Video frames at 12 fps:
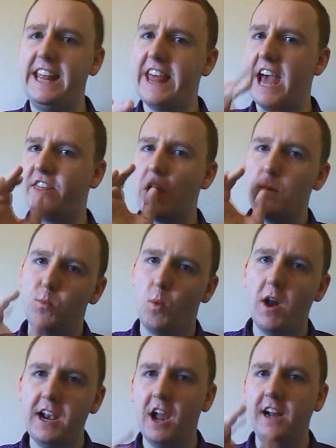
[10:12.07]
See that? That
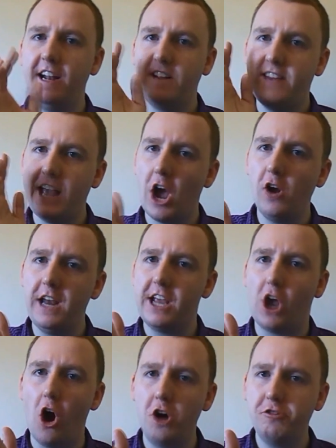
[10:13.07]
one line is the
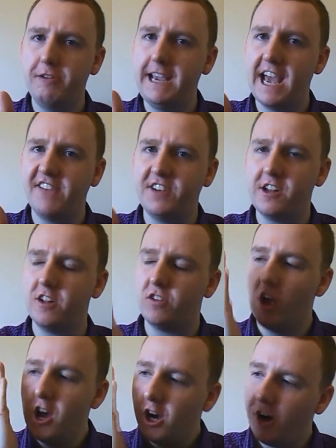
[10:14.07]
only concrete
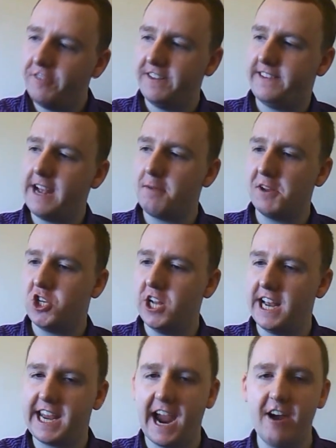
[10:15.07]
evidence of
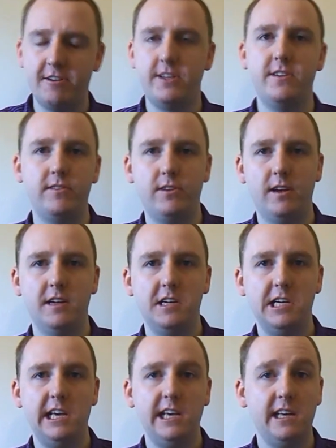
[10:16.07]
establishing the characters.
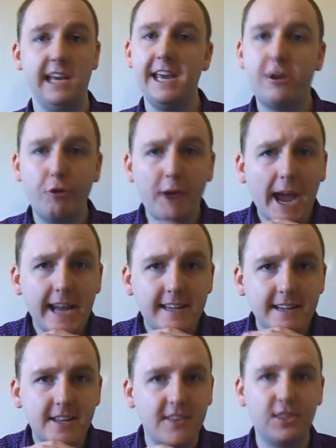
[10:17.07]
He
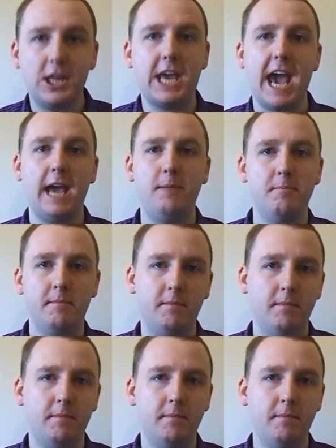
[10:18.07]
created the game.